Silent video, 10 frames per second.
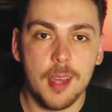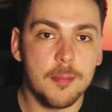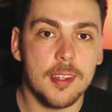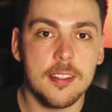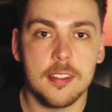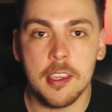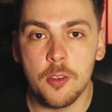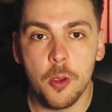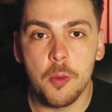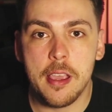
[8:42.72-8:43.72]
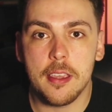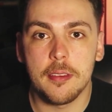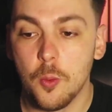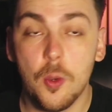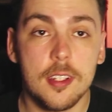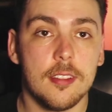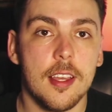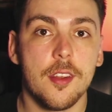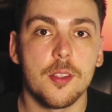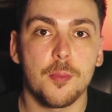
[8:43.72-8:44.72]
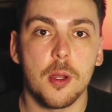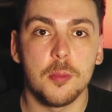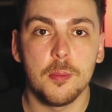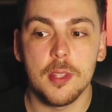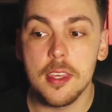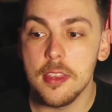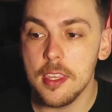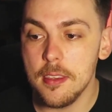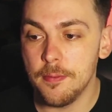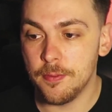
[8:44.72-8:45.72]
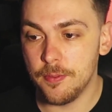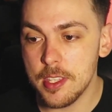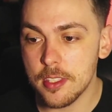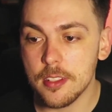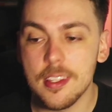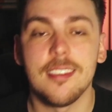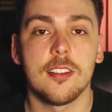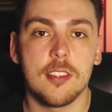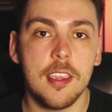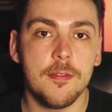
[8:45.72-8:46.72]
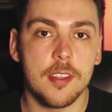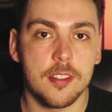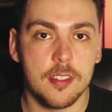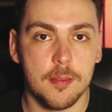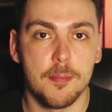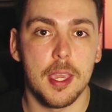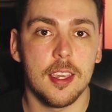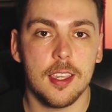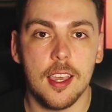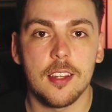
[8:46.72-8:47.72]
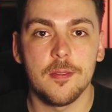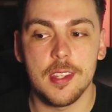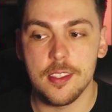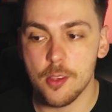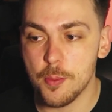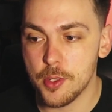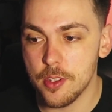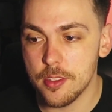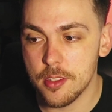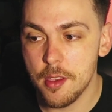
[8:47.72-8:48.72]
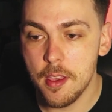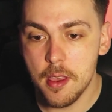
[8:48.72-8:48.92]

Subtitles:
I'm gonna say no way. Wonderland is probably the physically safest pick out of these options,